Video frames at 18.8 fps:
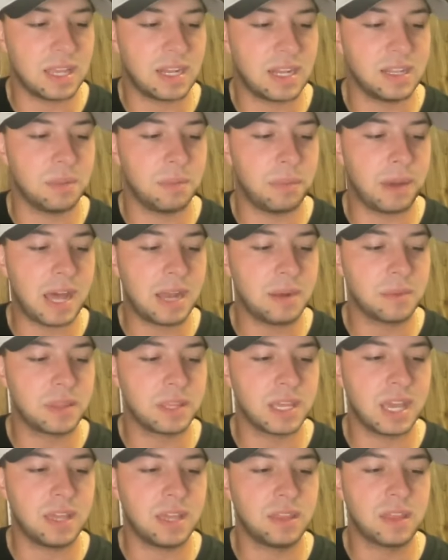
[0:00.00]
Then in the bottom of
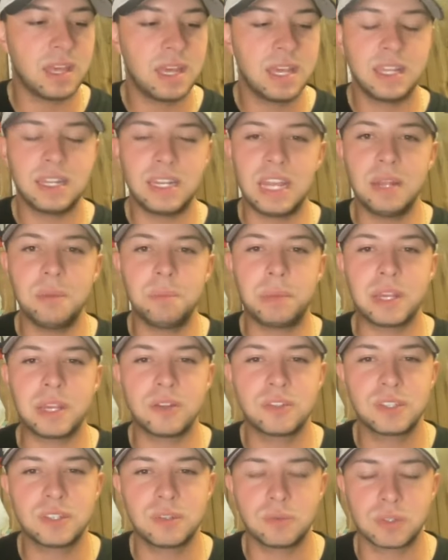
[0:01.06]
the eighth, Nate
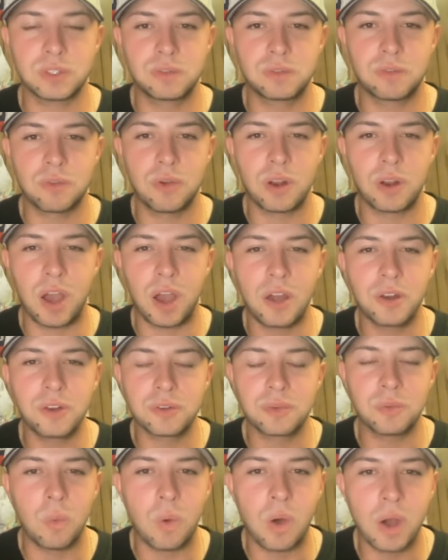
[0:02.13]
Pearson was throwing
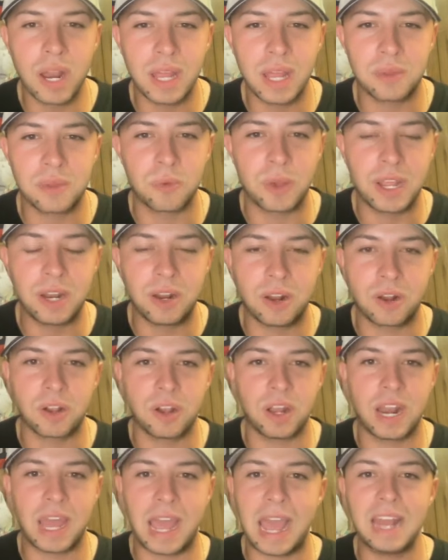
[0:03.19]
101 on the radar gun.